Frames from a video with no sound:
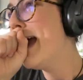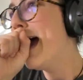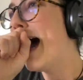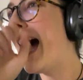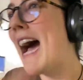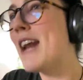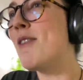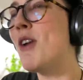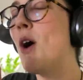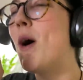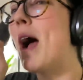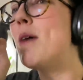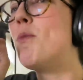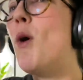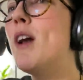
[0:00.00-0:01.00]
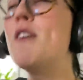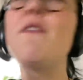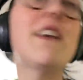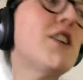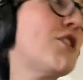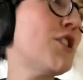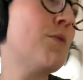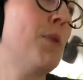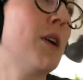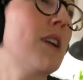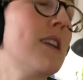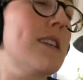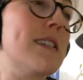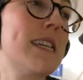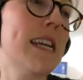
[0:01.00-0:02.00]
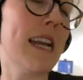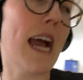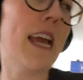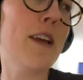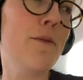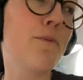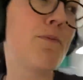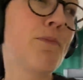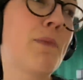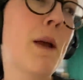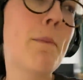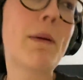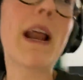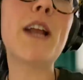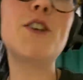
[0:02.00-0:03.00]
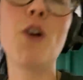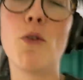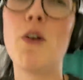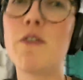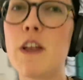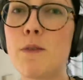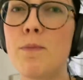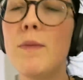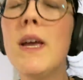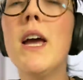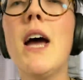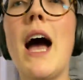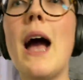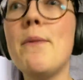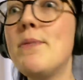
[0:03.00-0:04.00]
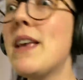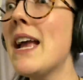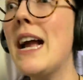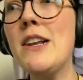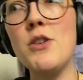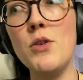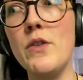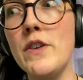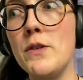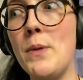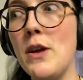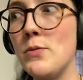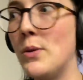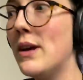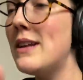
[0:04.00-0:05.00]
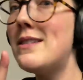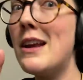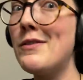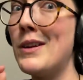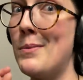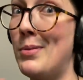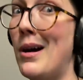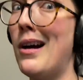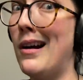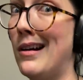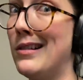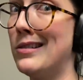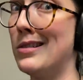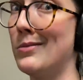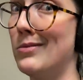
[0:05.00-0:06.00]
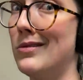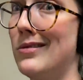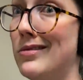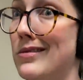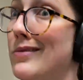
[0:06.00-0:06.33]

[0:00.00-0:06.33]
I don't know. I want to finish this book tonight, but I don't know if that's, I'm saying I don't know if it's possible. It's definitely possible.